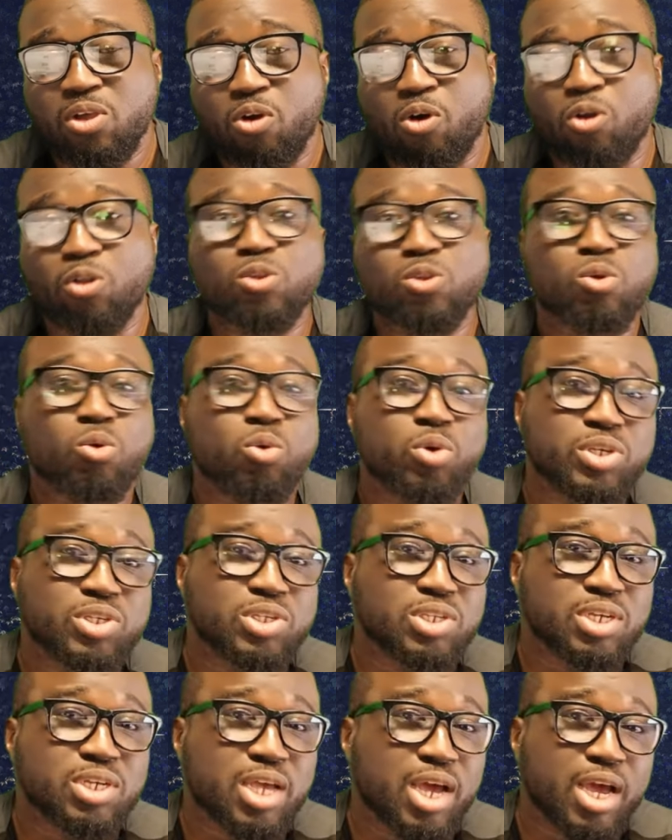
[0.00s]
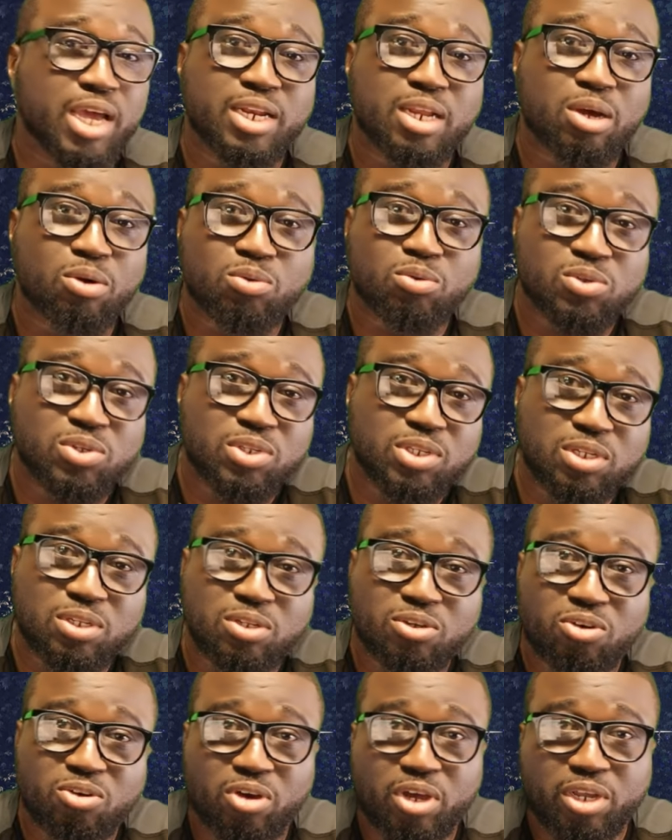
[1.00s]
although it's the guy that will still
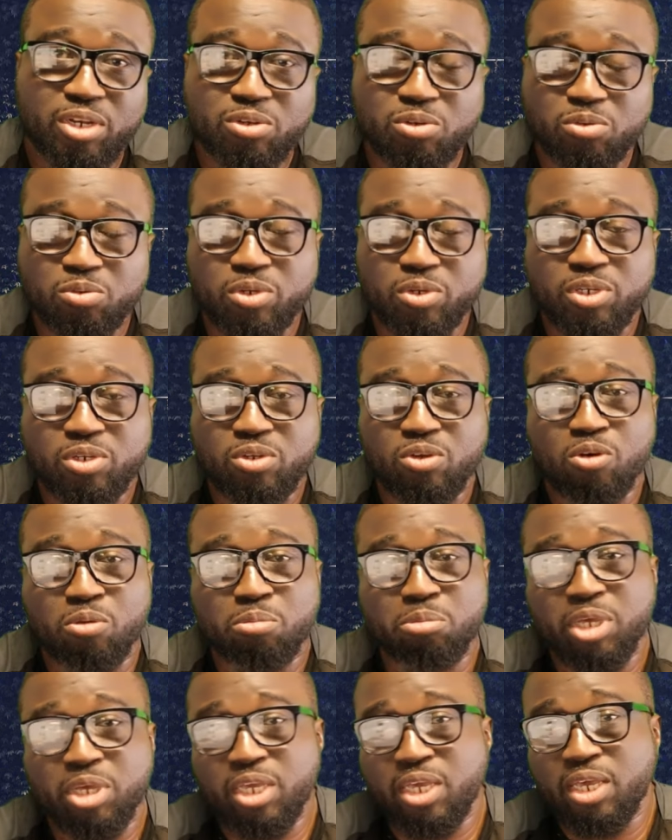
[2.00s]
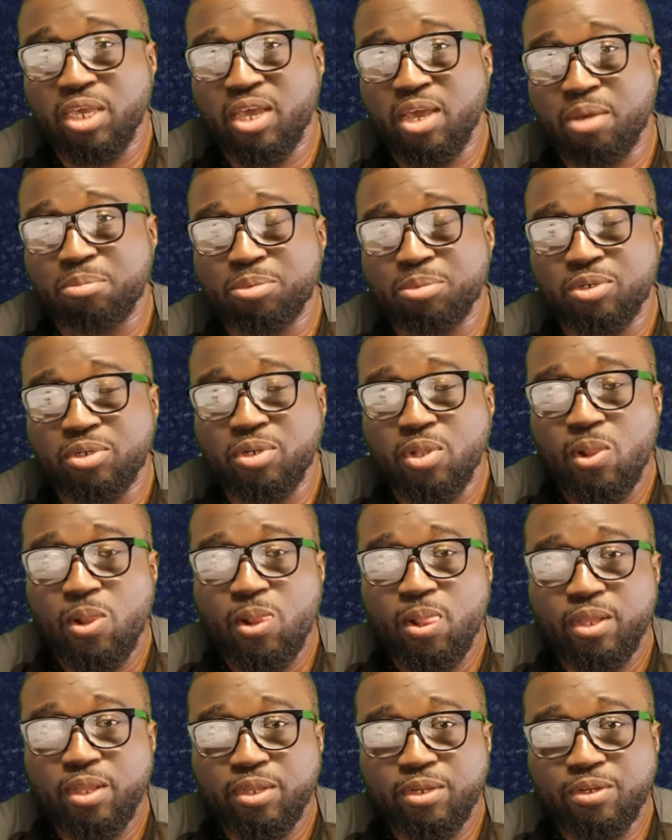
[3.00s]
go and do it or make it happen,
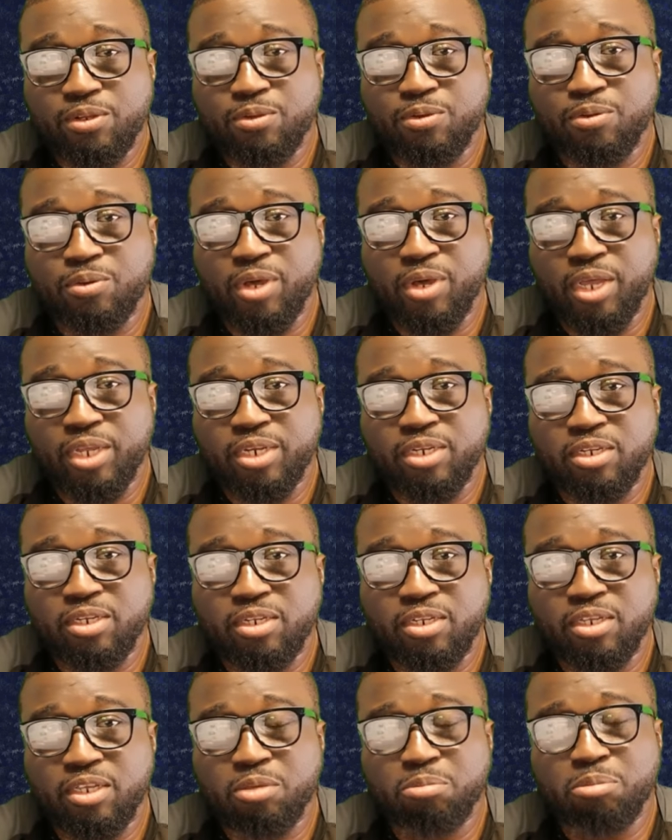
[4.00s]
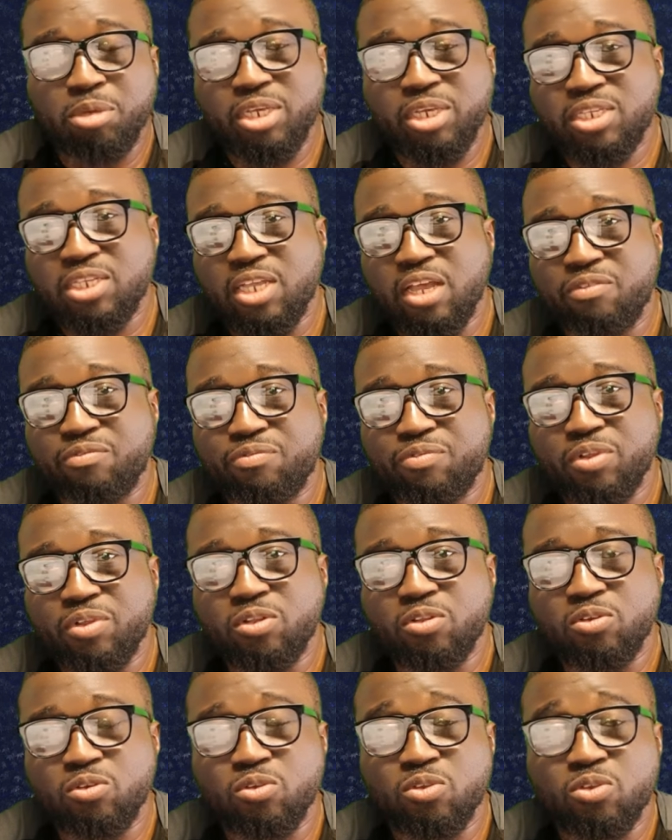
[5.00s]
you know, and it makes her feel
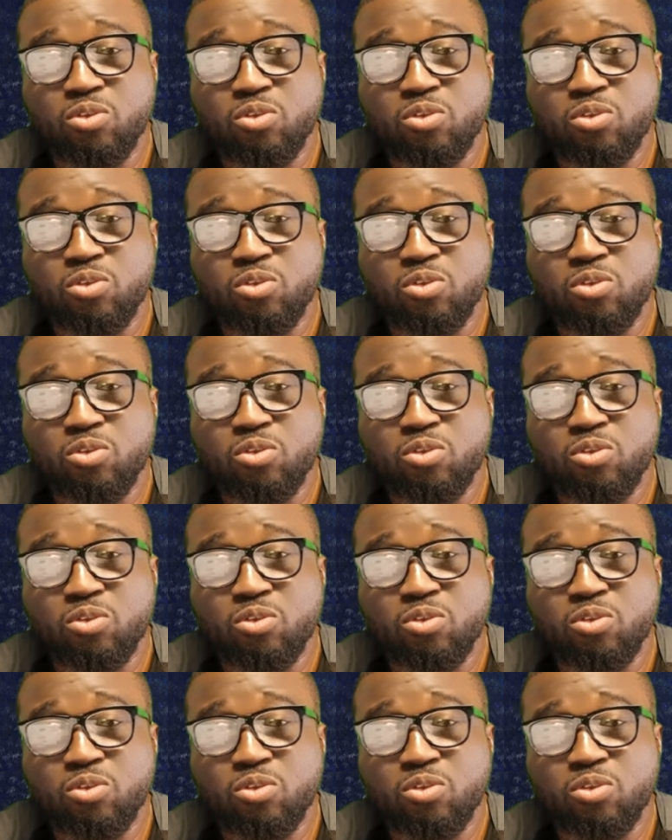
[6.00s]
good.